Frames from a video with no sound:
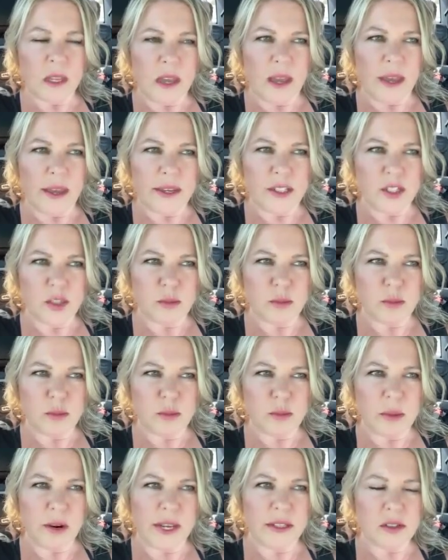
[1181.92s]
I
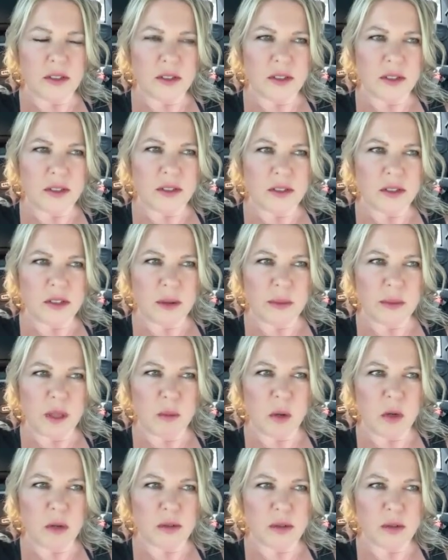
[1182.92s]
experienced
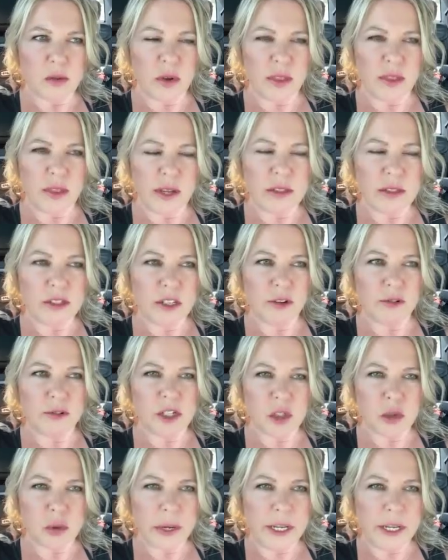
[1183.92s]
some of the most
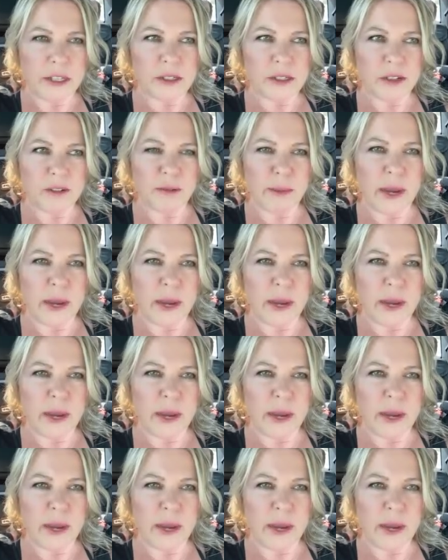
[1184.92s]
authentic retreats